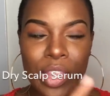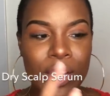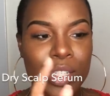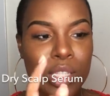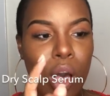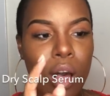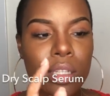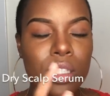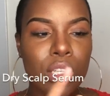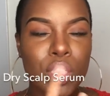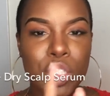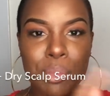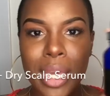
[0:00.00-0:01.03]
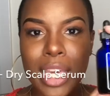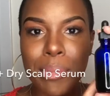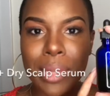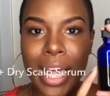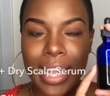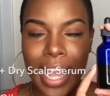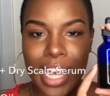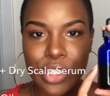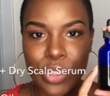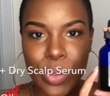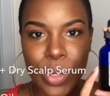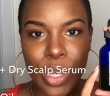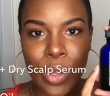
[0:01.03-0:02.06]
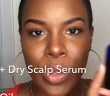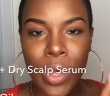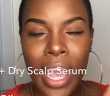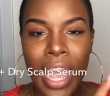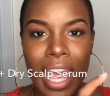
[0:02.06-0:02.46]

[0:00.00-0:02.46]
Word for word: there's also Jamaican black castor oil,